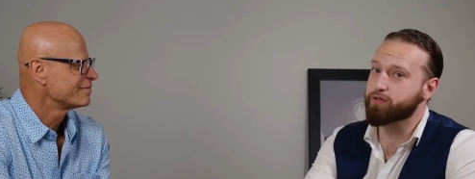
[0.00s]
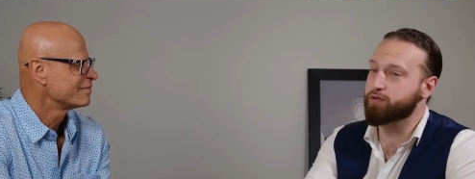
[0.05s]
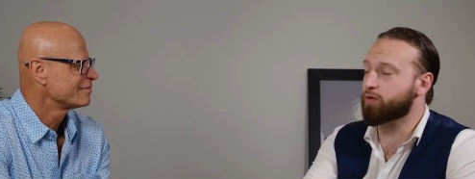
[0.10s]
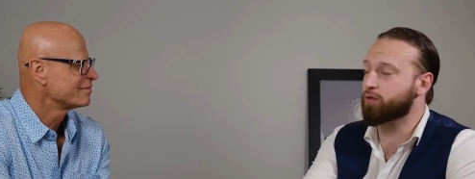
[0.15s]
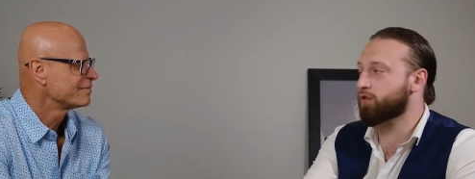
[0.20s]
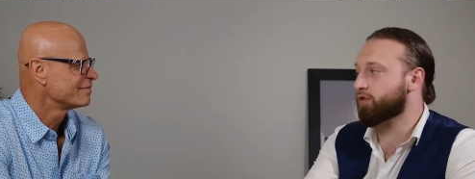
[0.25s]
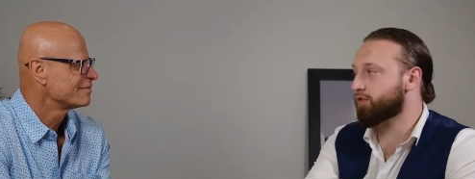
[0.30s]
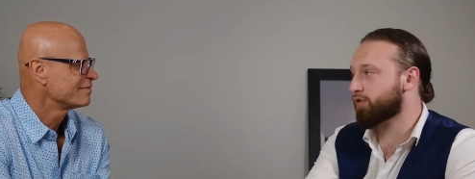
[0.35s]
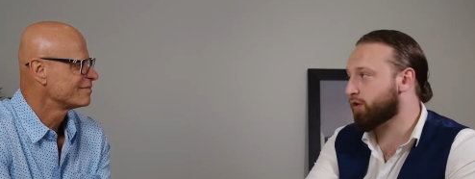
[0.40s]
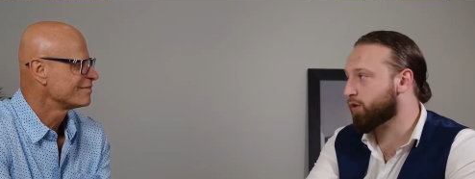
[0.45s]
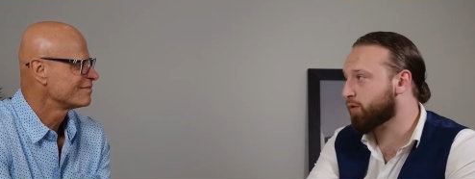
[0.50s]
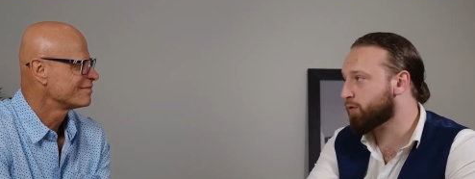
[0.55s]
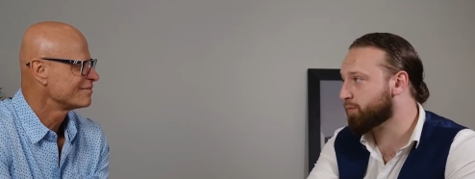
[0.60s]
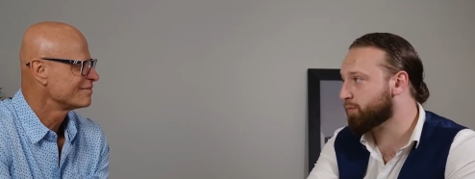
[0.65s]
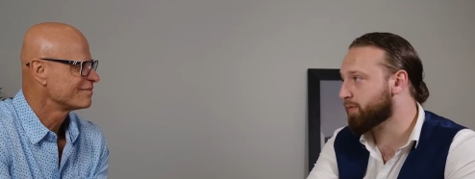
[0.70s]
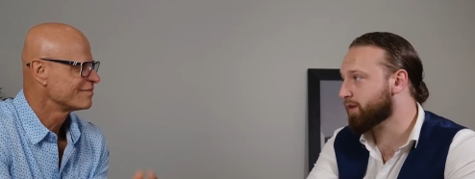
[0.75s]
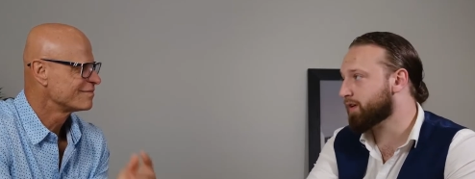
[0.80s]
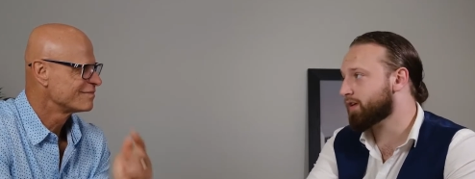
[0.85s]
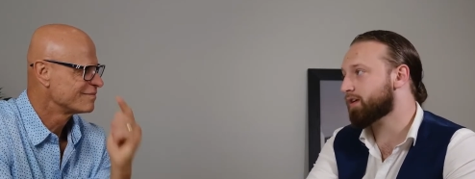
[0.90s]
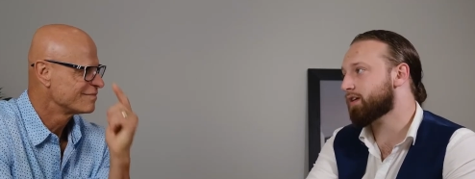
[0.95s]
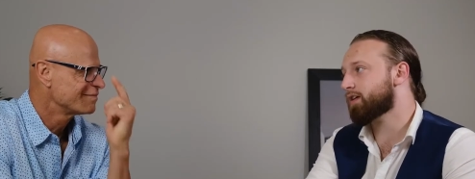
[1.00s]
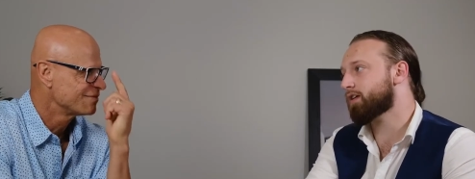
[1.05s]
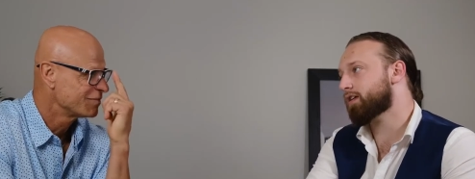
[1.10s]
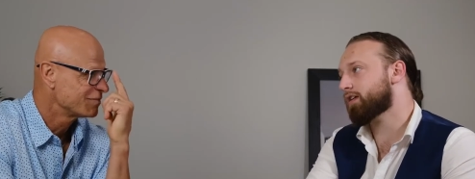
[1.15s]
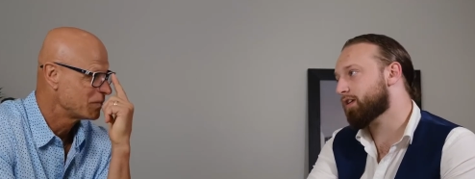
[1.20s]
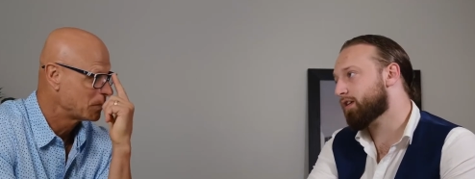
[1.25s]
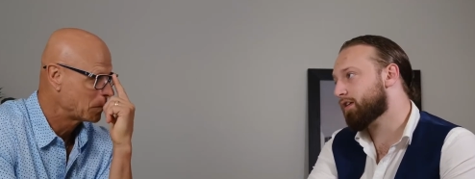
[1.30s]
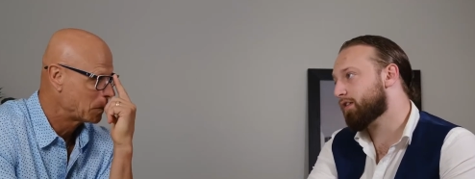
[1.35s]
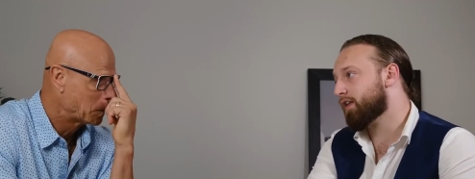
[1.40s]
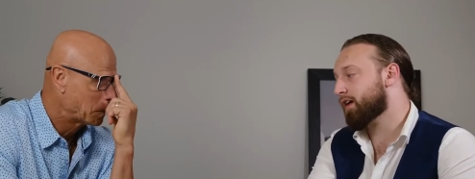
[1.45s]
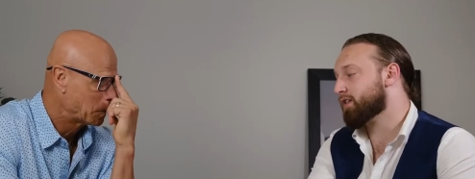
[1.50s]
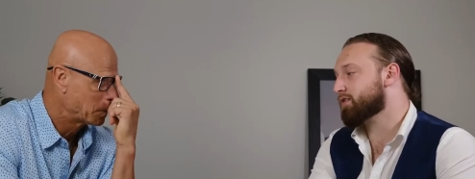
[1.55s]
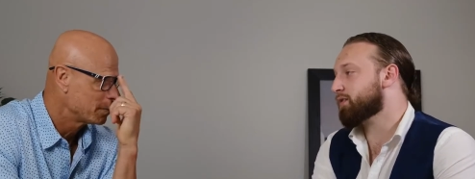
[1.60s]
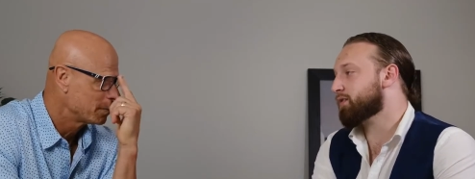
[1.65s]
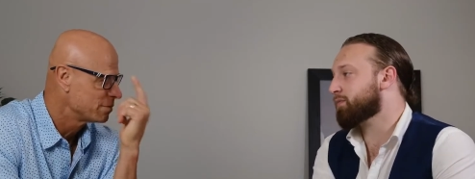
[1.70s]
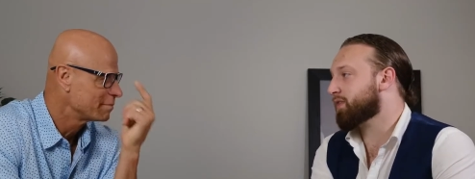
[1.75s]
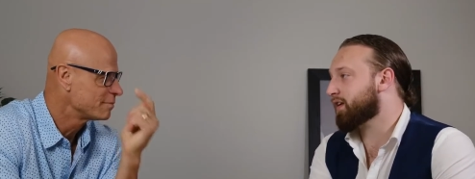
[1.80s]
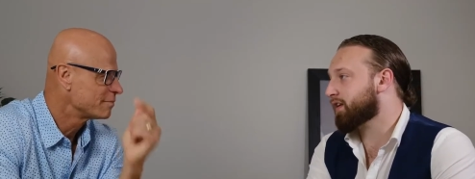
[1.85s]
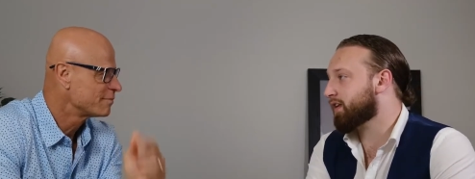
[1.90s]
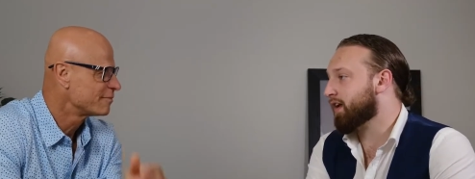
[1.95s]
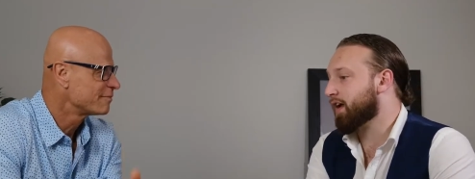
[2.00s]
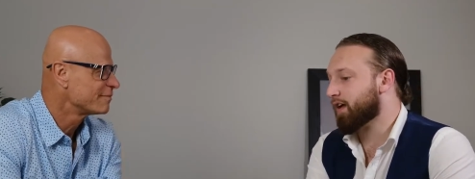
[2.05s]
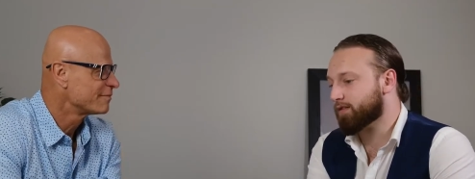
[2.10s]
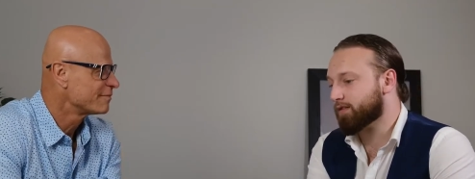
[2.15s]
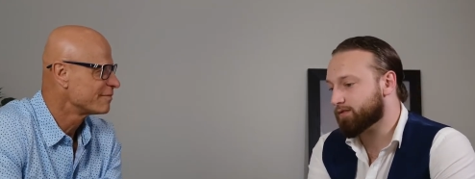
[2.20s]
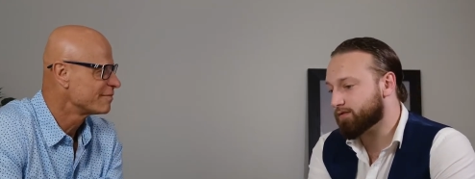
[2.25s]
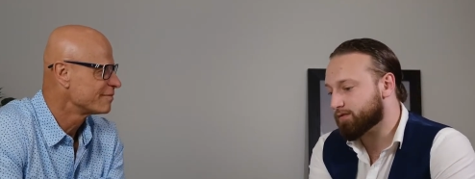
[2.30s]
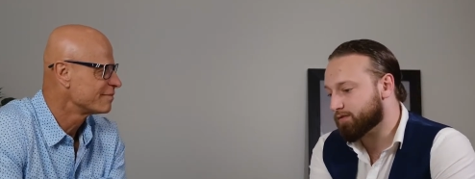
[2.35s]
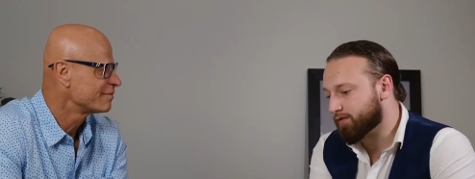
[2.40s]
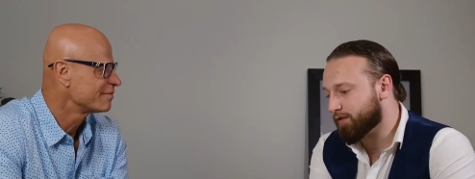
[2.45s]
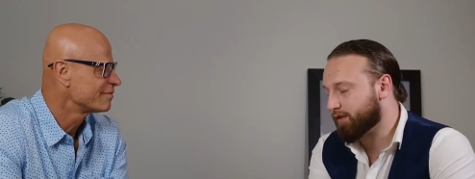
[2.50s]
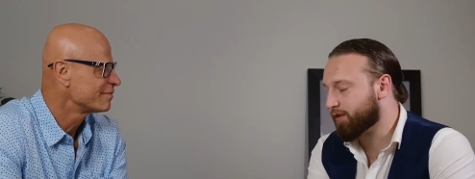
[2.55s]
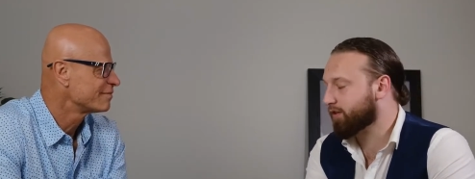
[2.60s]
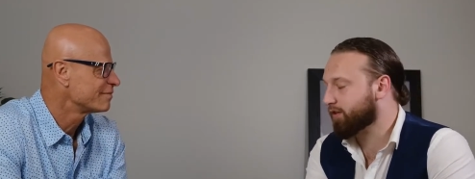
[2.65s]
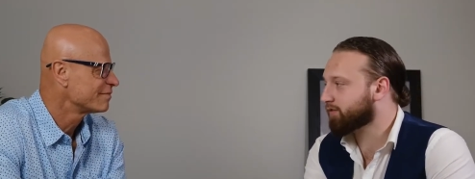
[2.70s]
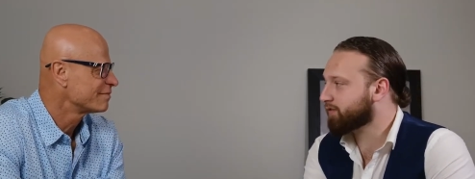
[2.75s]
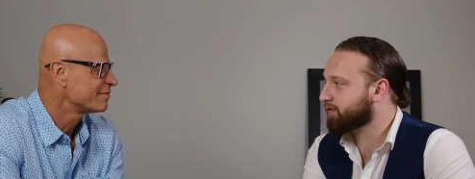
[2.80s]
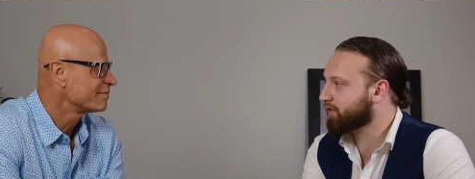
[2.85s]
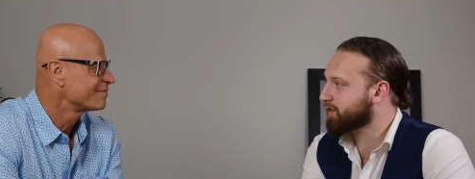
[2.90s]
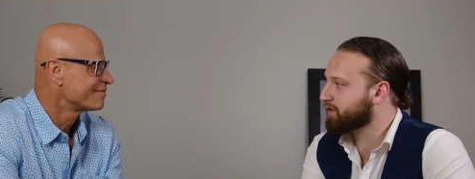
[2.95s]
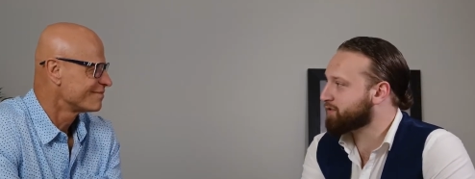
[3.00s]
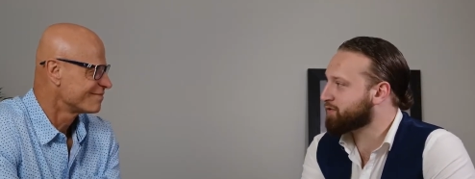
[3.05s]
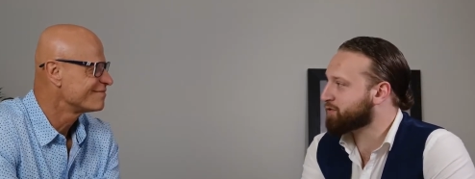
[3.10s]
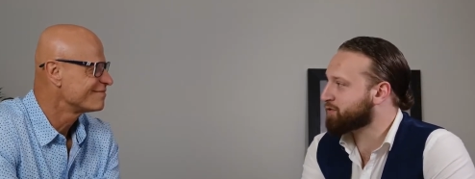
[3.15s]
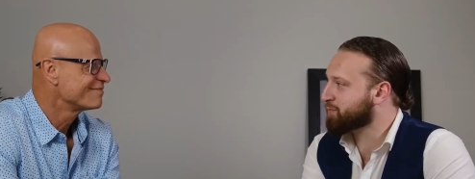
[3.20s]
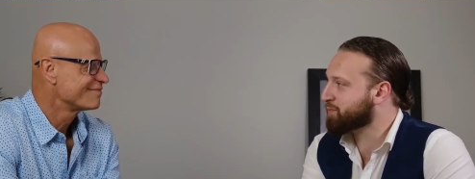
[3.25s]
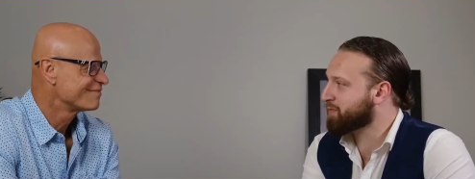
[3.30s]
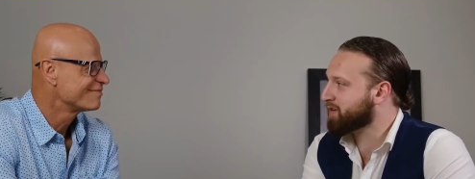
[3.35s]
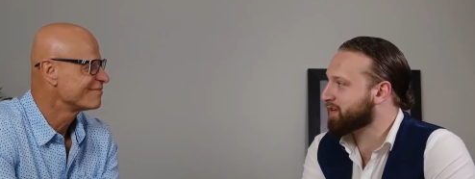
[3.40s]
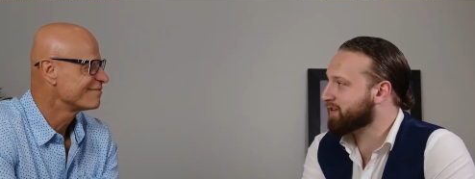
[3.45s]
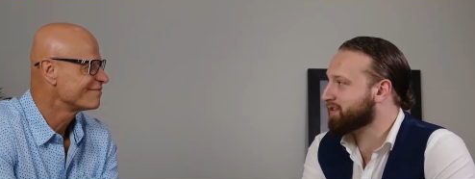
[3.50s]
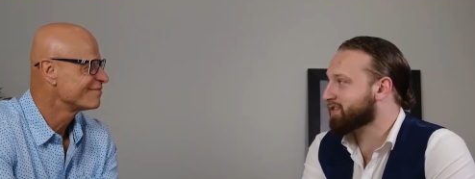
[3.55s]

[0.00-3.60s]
Speaker 1: solar on the home? That's something that you know needs to be